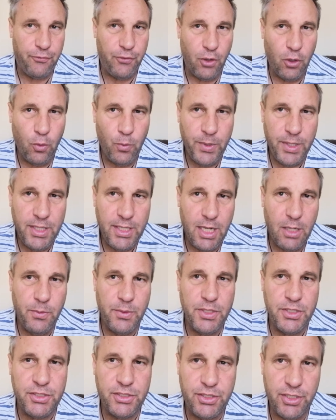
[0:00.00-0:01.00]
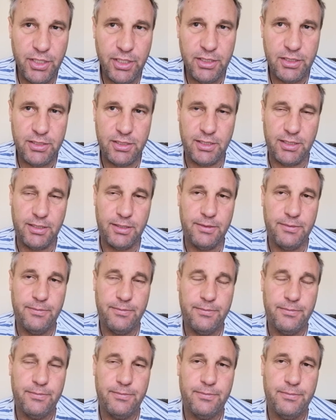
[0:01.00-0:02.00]
if your window is dirty,
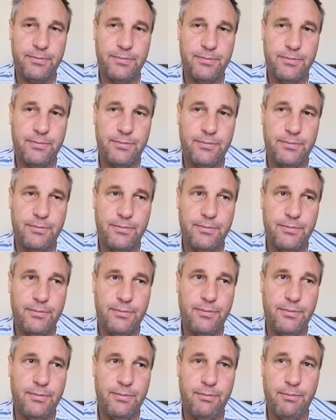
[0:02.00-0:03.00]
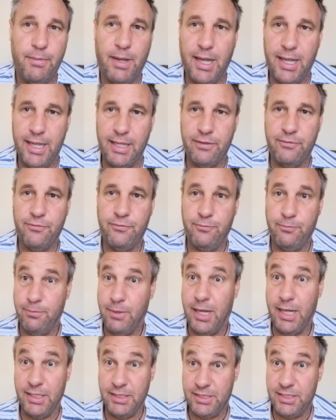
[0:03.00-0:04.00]
my,
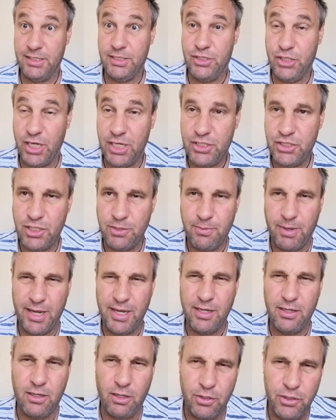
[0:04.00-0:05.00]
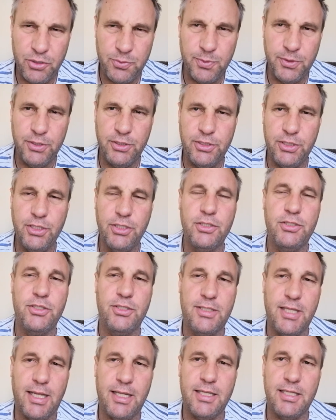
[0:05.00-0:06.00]
my suggestion, my encouragement to you
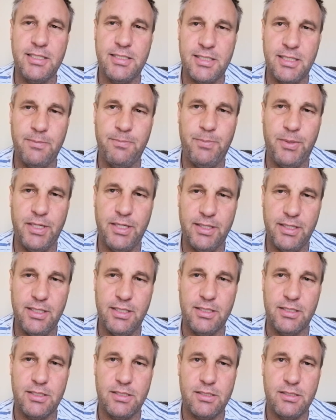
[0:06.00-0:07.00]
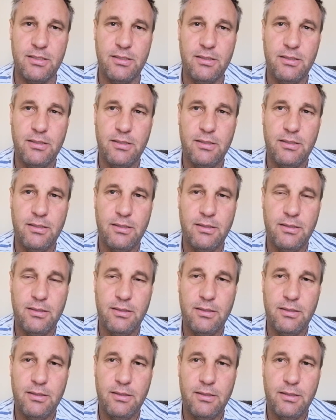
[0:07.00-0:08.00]
today is simply this
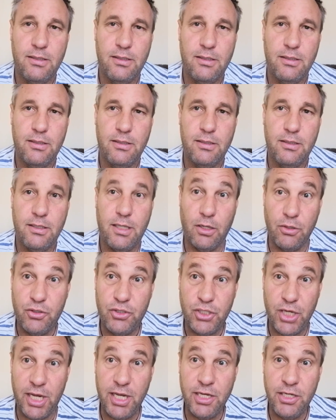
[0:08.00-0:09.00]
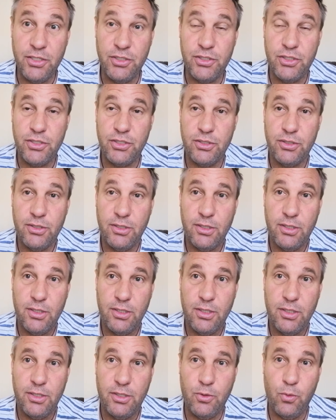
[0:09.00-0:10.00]
go change
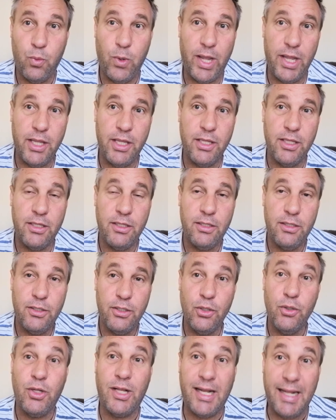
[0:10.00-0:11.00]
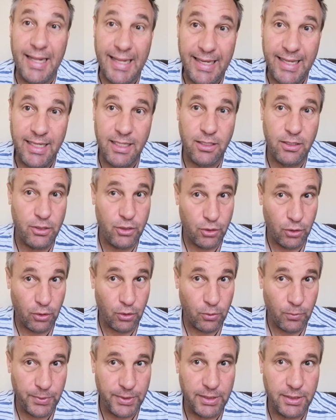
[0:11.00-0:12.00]
the way you clean
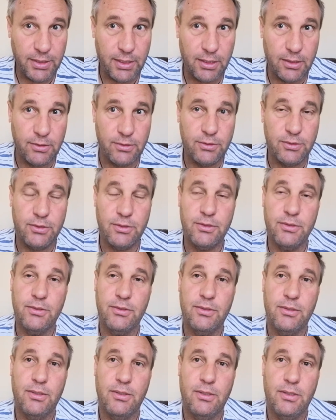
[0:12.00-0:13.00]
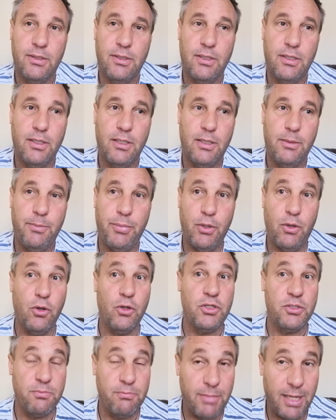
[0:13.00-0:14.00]
your windows
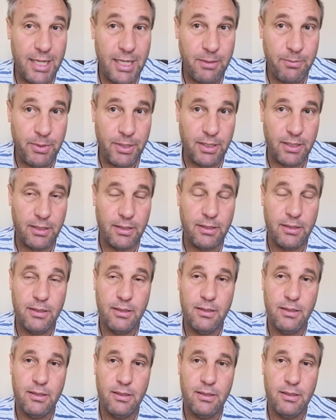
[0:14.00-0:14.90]
because maybe